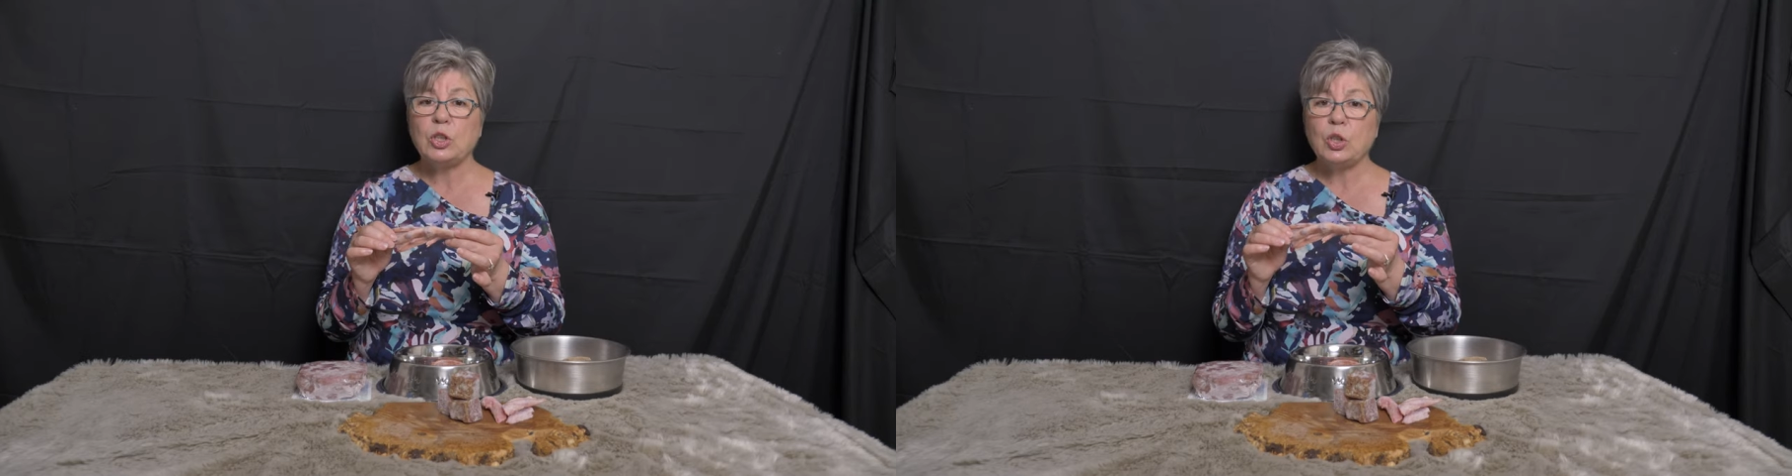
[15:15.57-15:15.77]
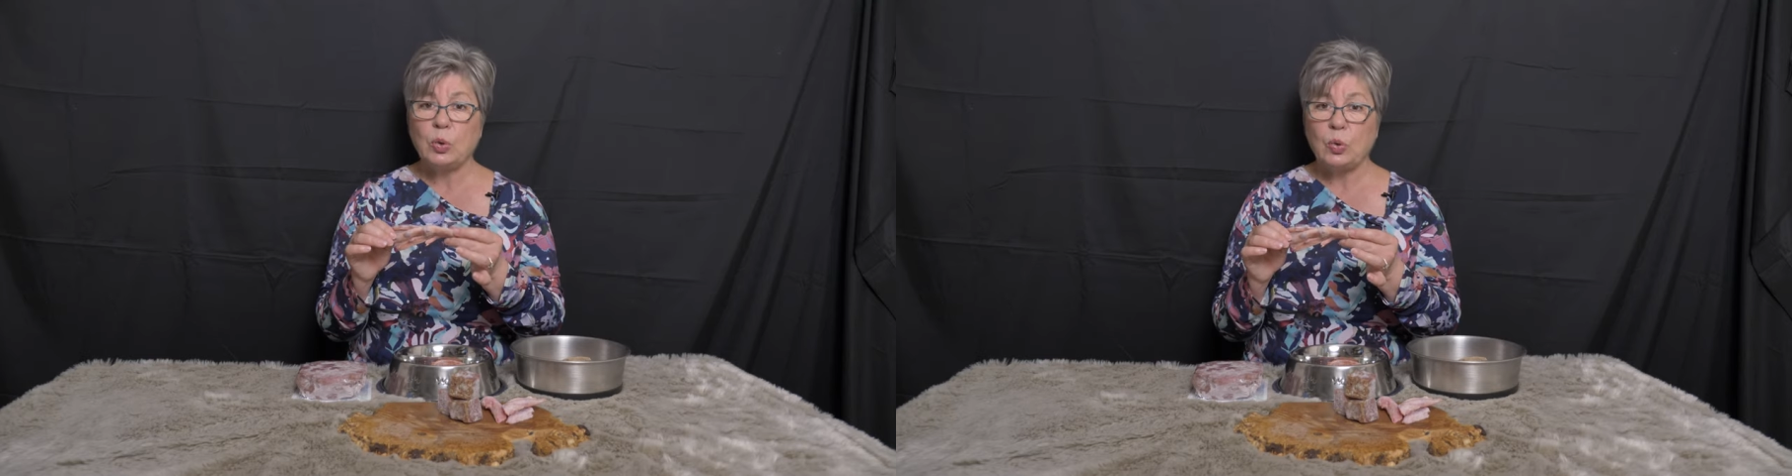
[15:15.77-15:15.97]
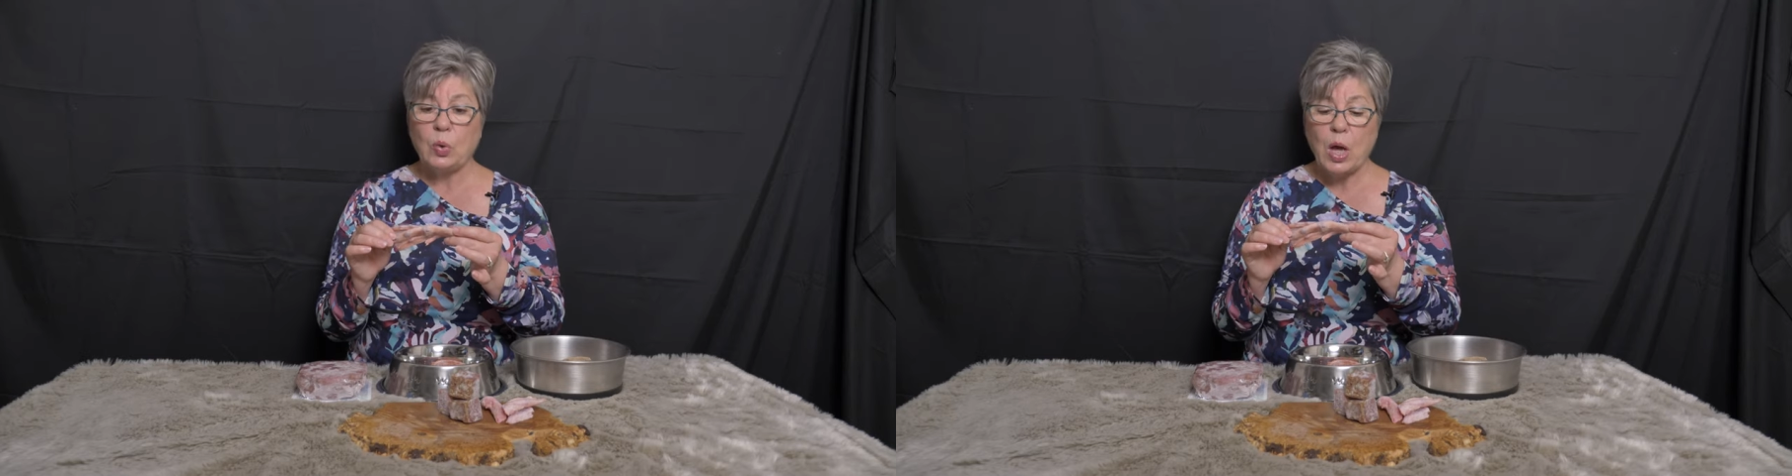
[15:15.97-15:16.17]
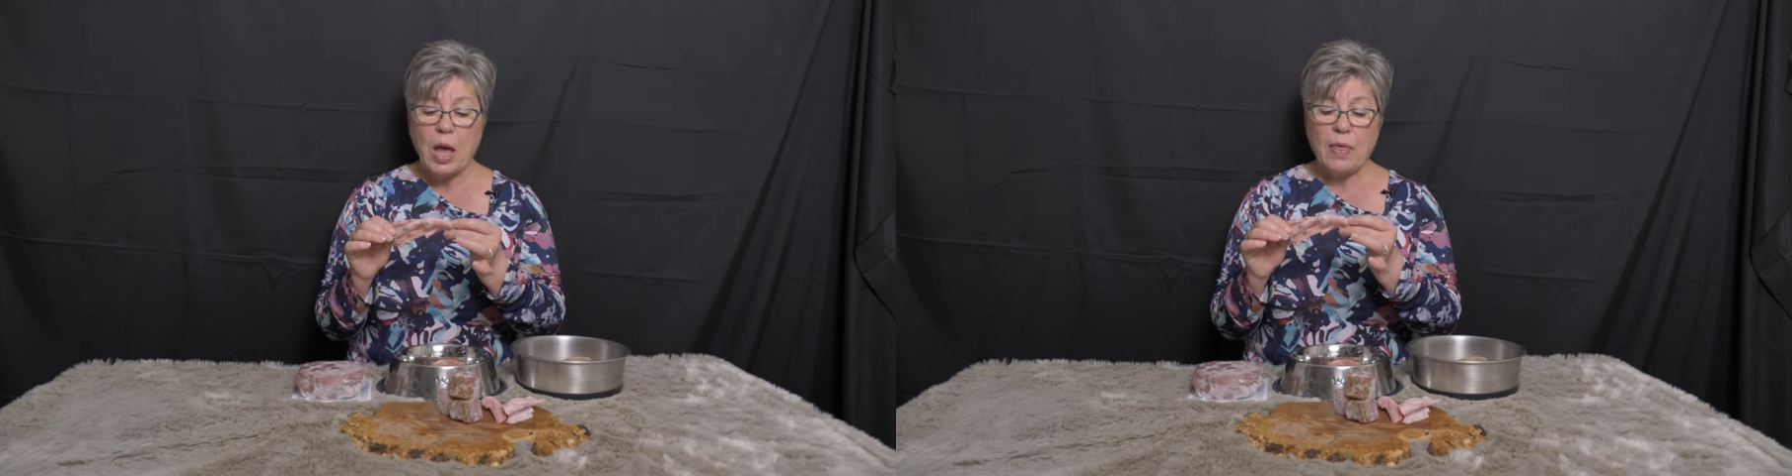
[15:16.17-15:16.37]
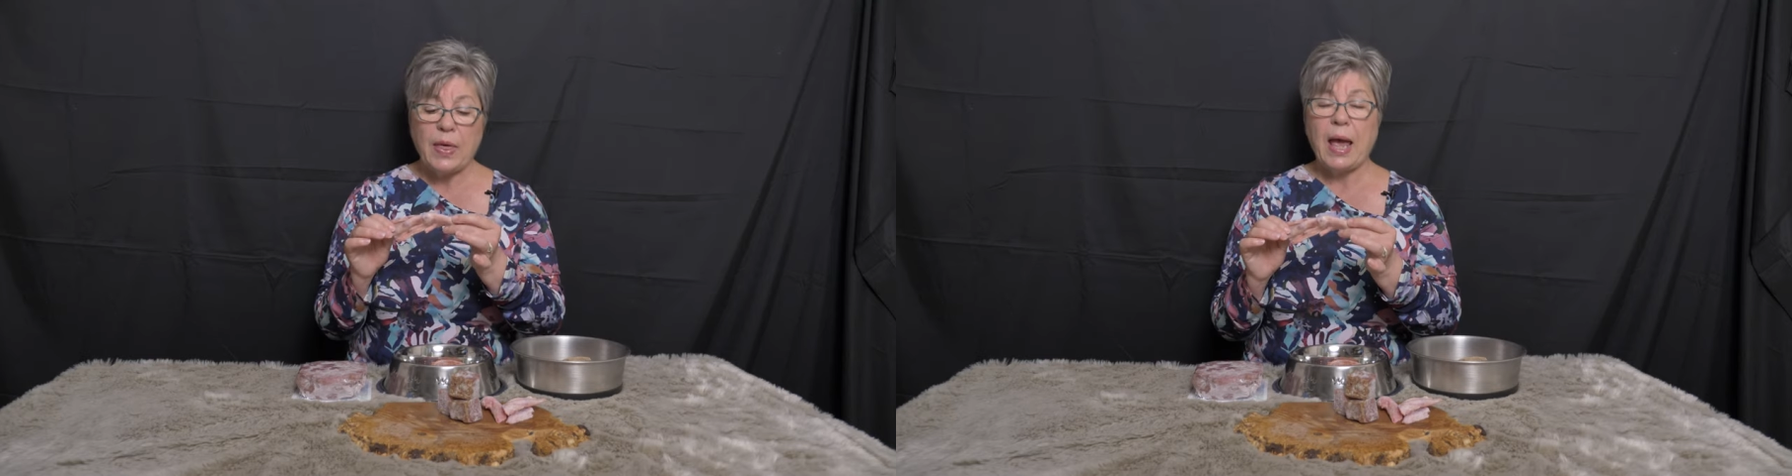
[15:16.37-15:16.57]
Two,
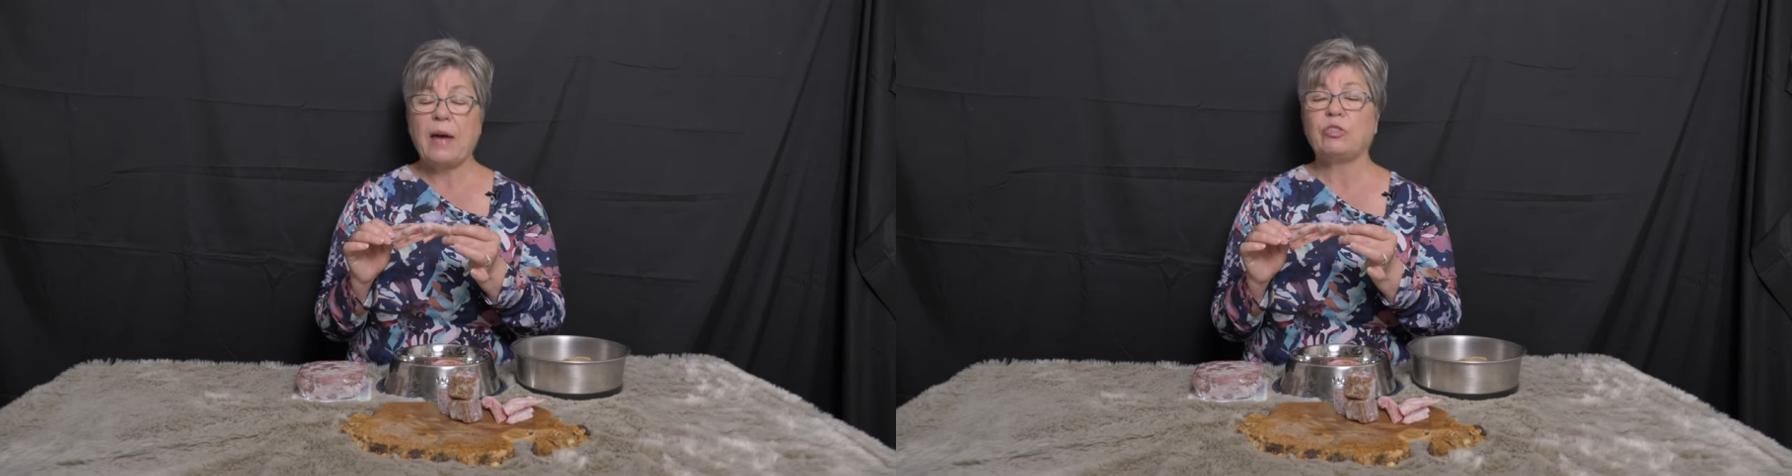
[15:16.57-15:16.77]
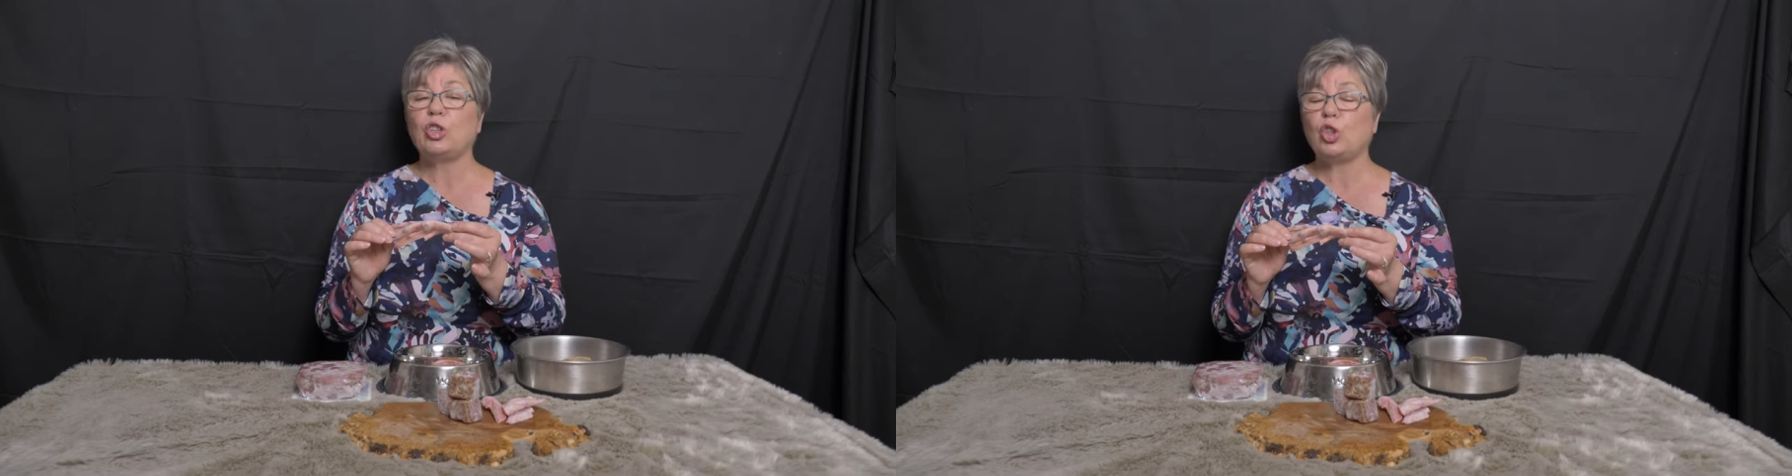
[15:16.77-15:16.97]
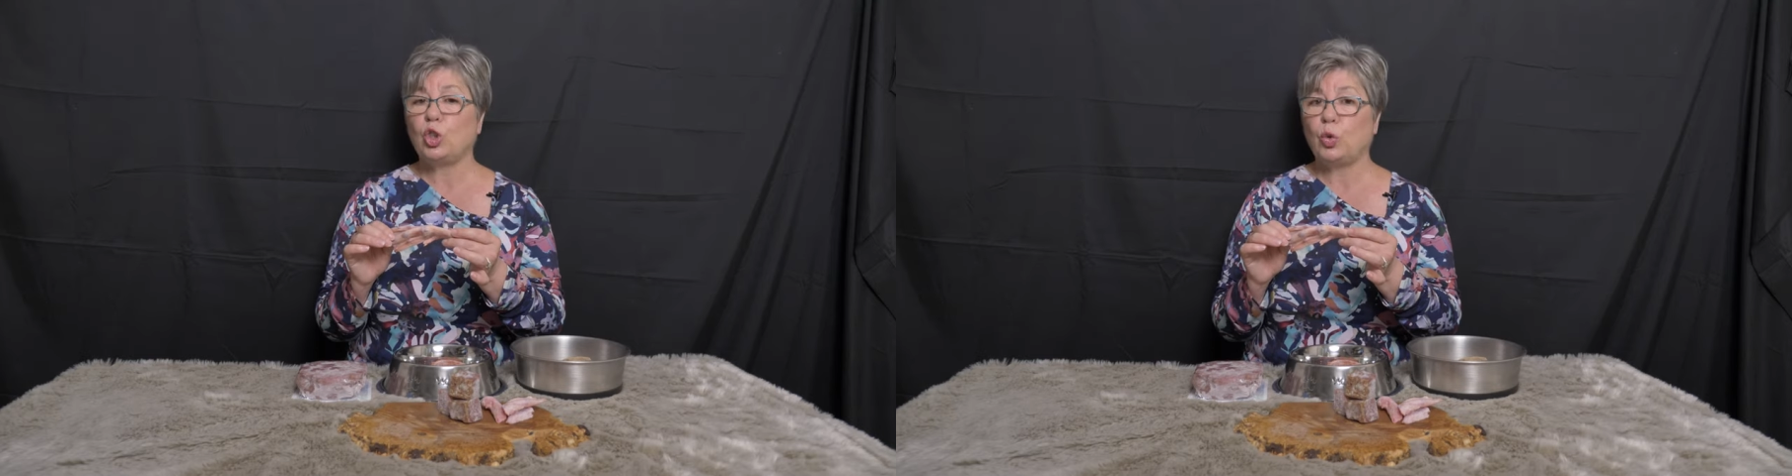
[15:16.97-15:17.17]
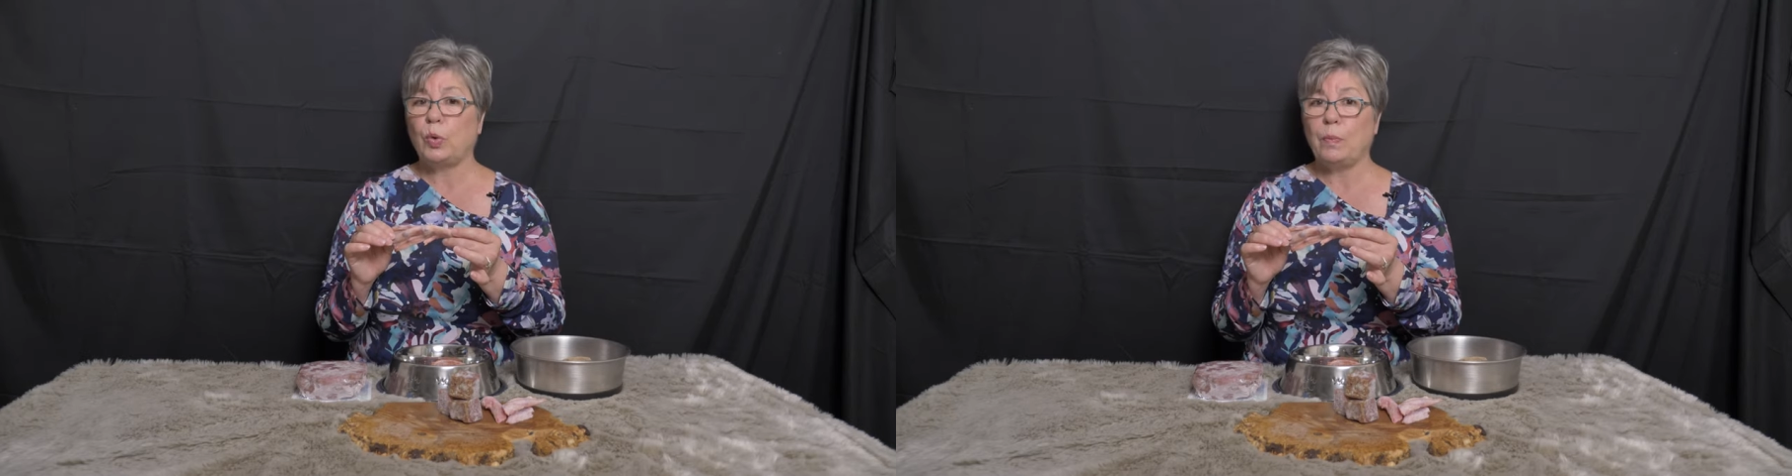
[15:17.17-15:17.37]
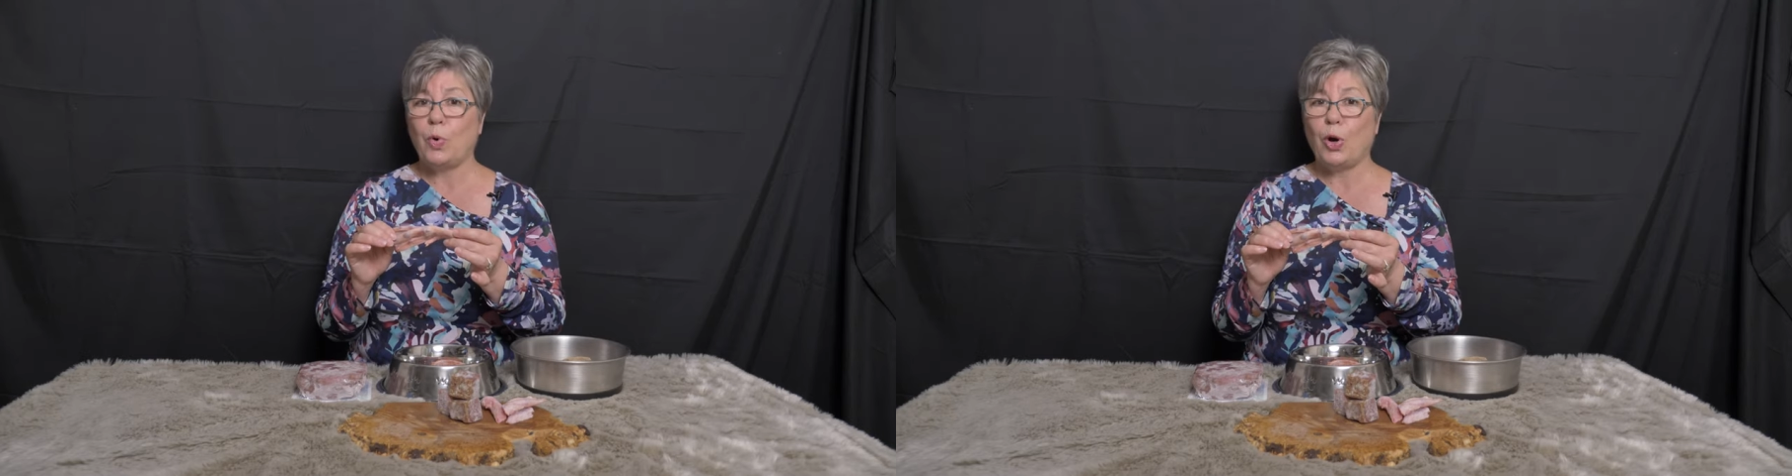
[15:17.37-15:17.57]
they have to chew
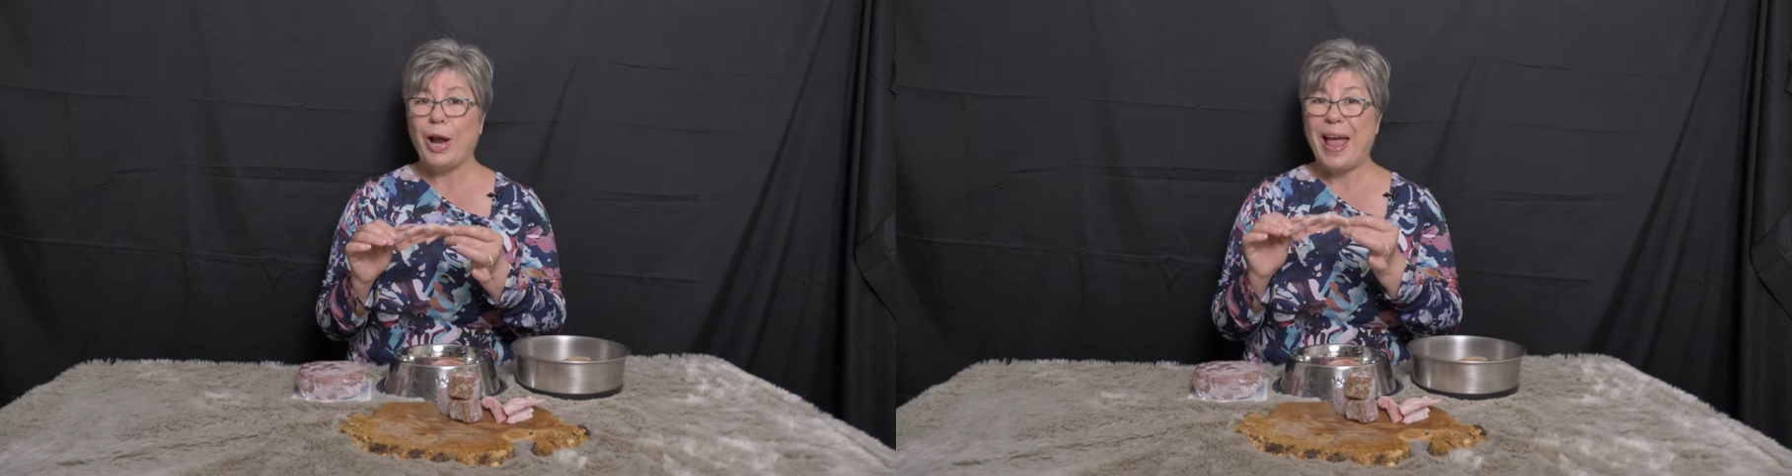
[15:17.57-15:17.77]
it more,